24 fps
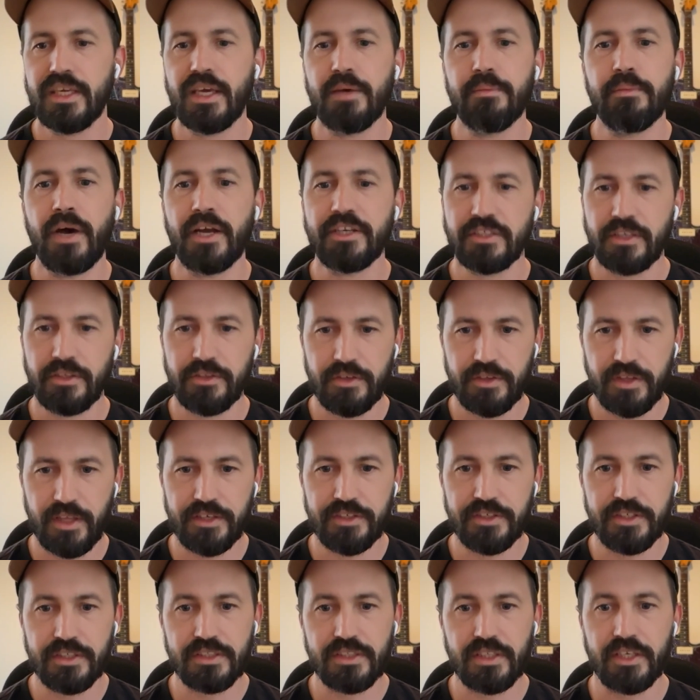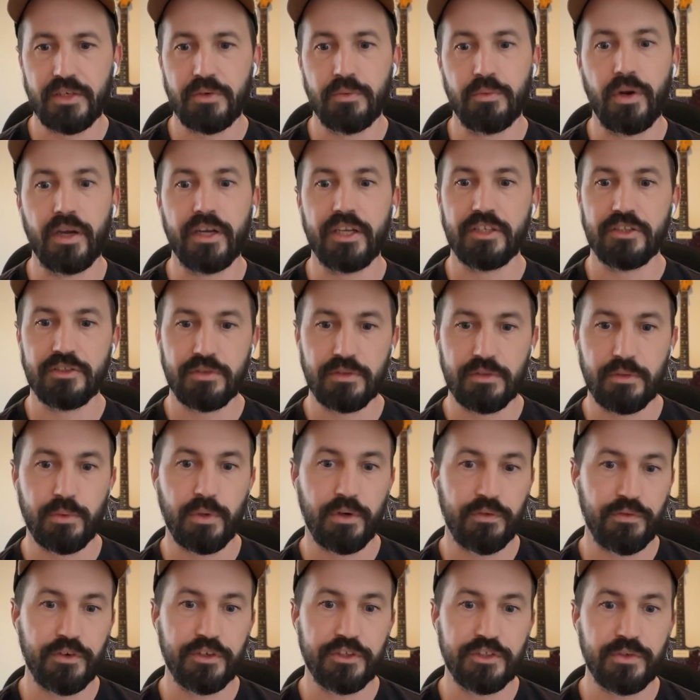much other than just like running to the
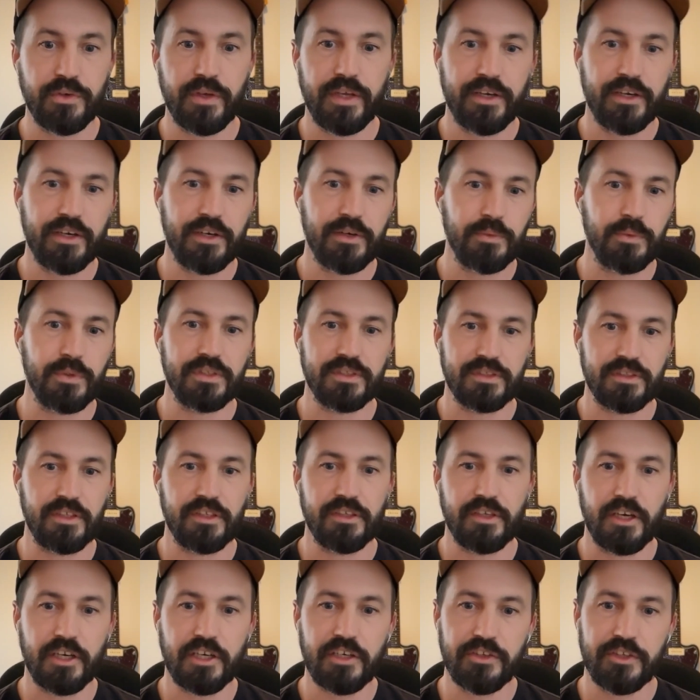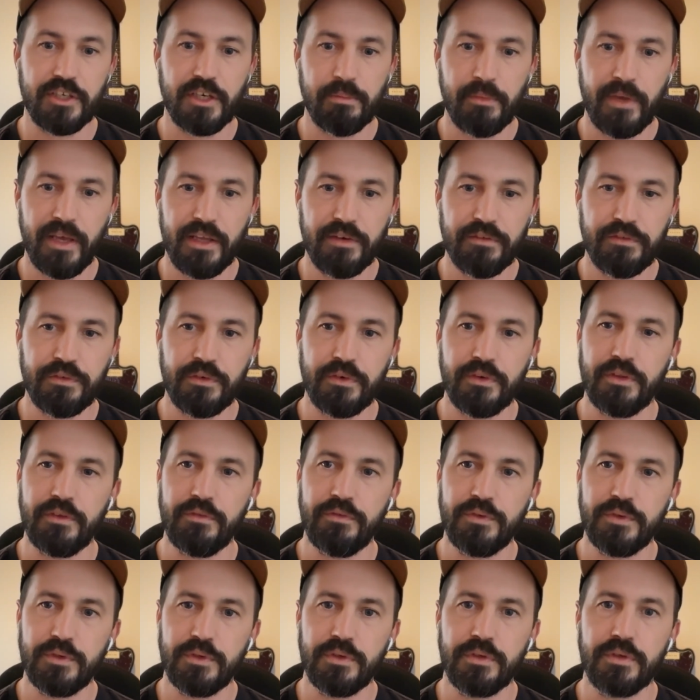refrigerator was a clear MAN for the
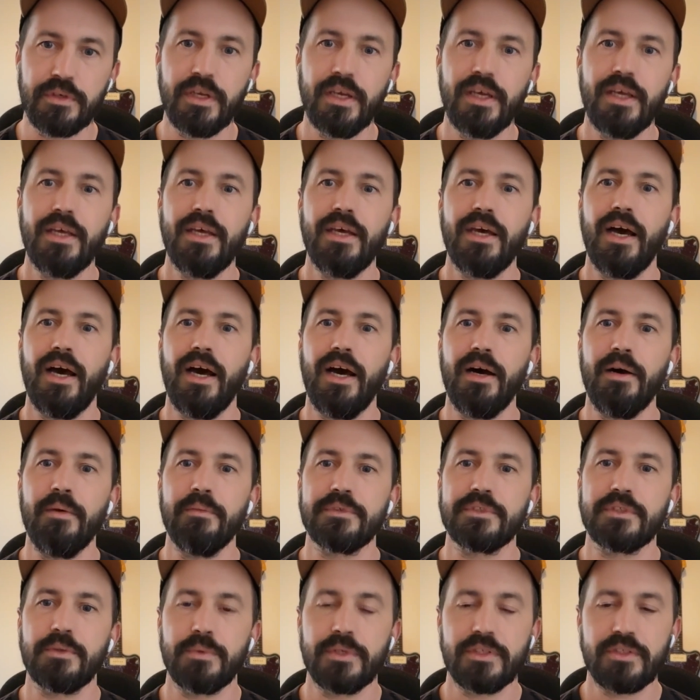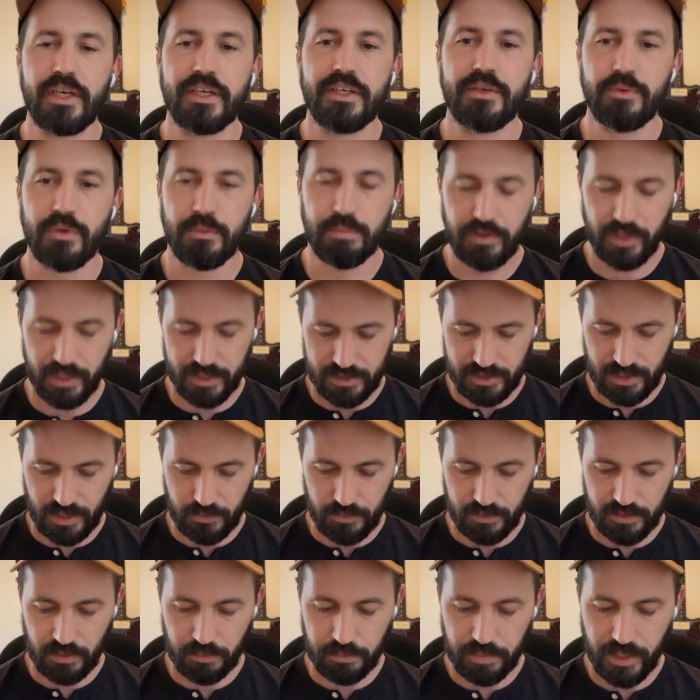food. So we tried to replace that
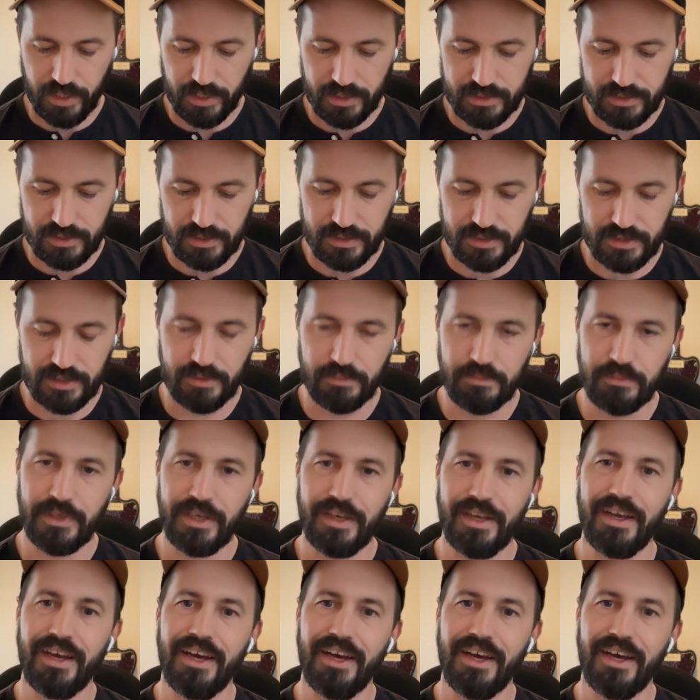with a PECS system. But